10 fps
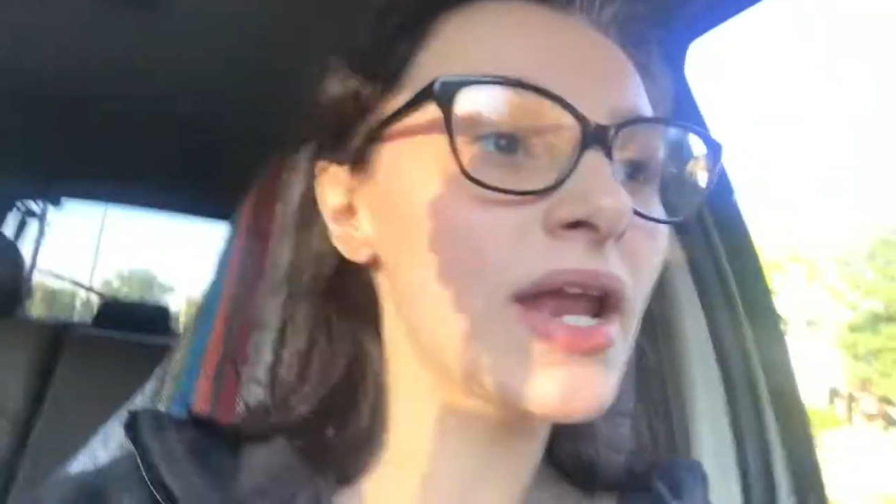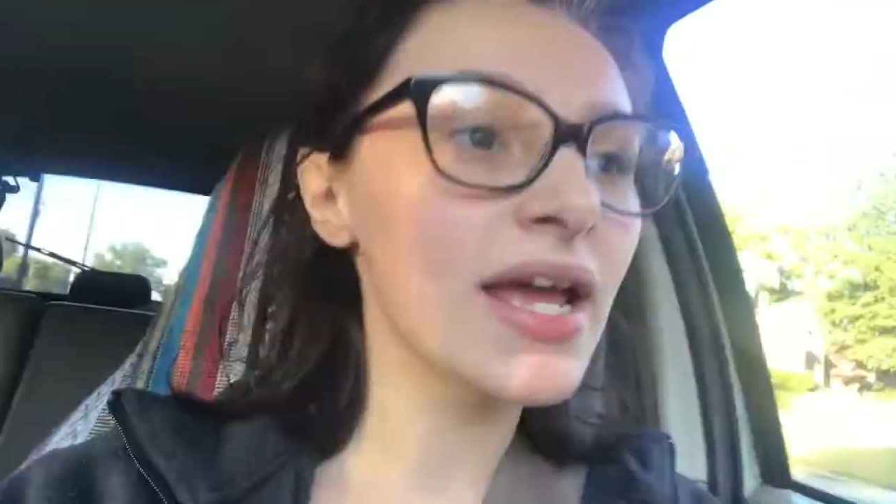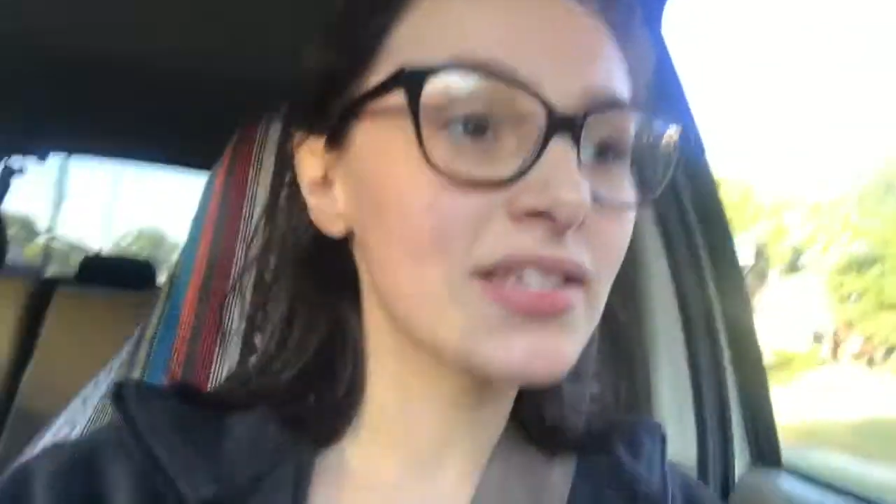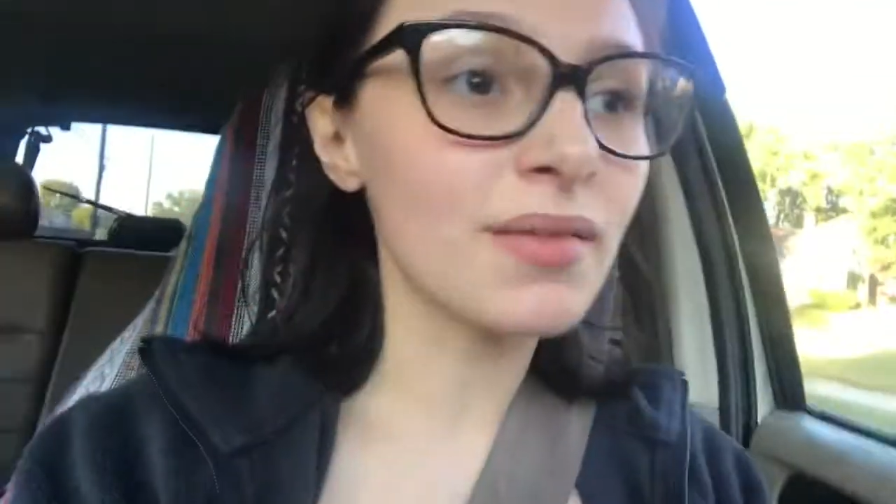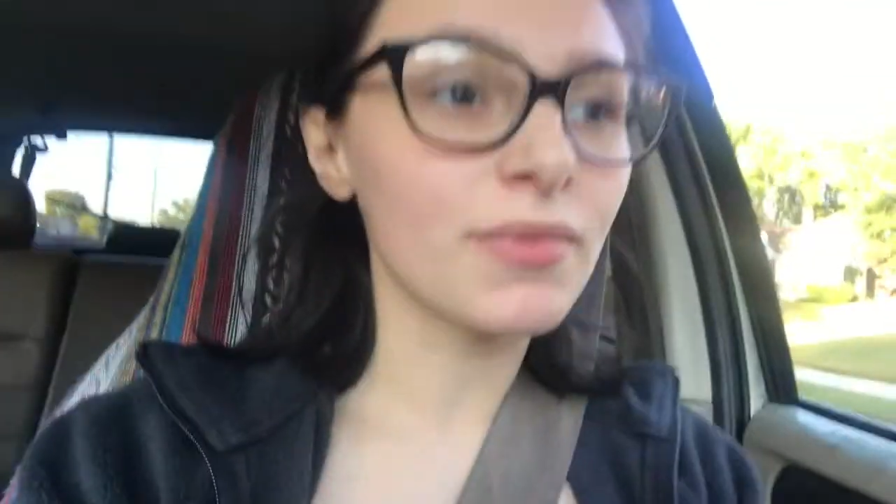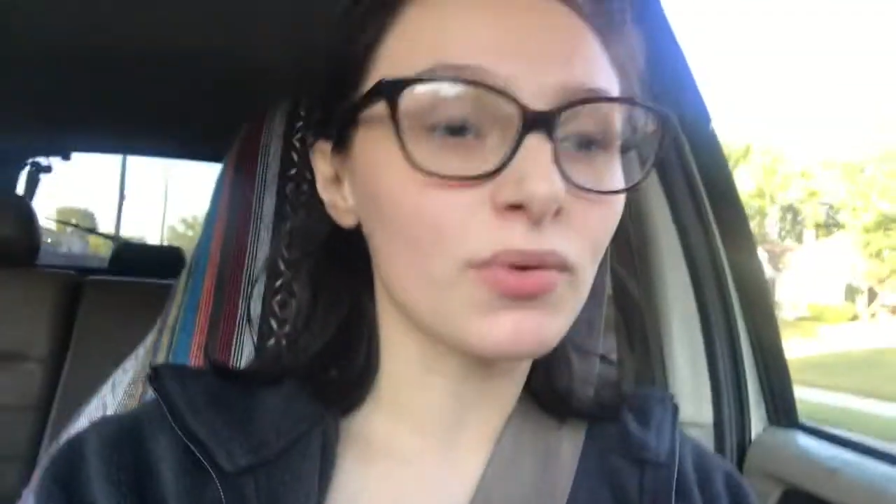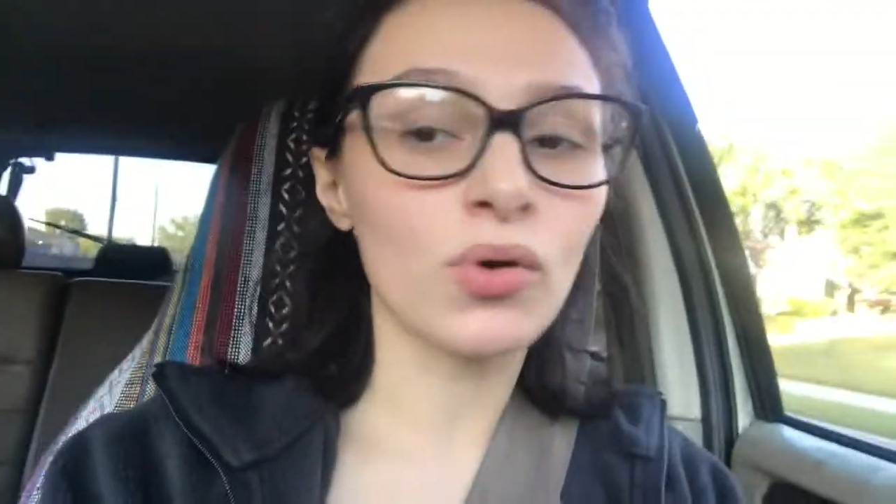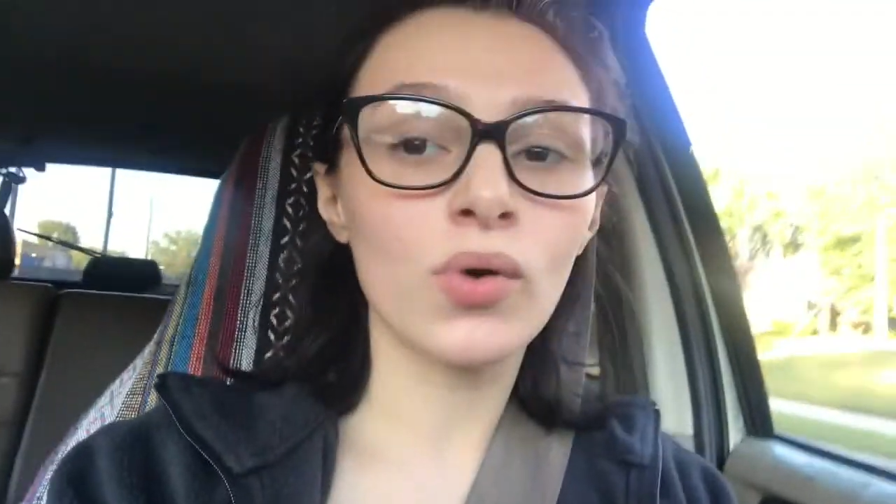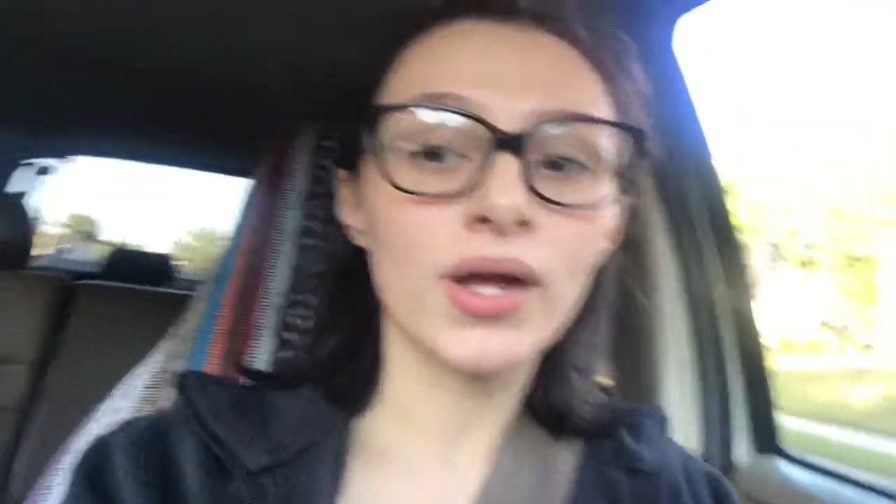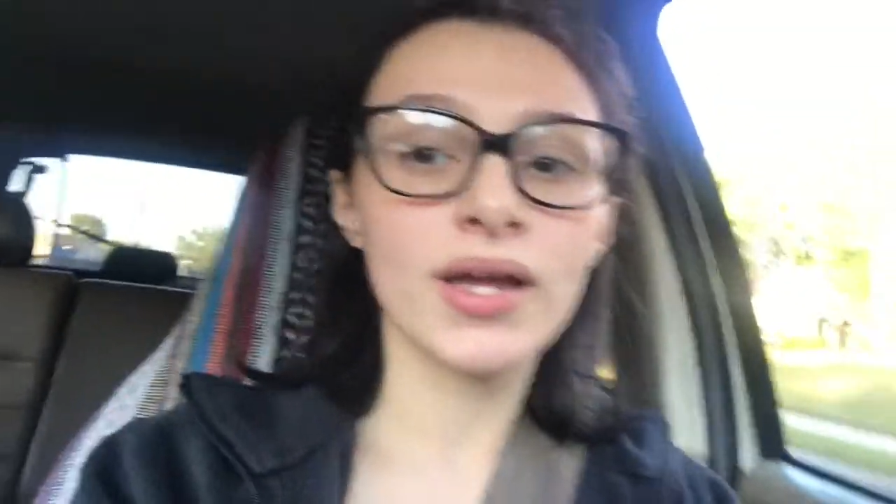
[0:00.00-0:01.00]
and ate something real
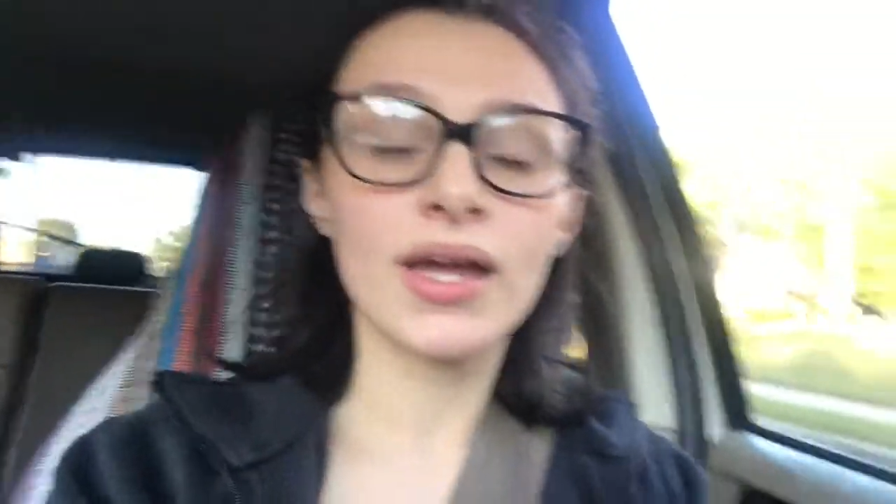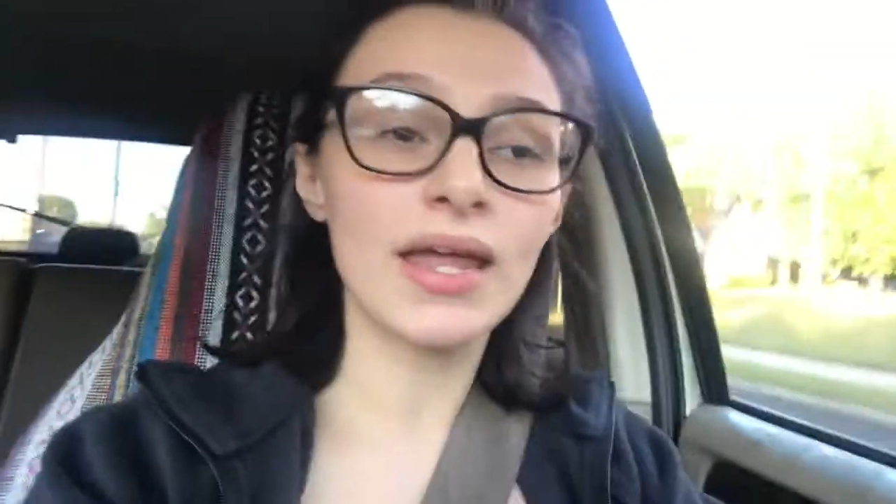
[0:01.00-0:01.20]
quick,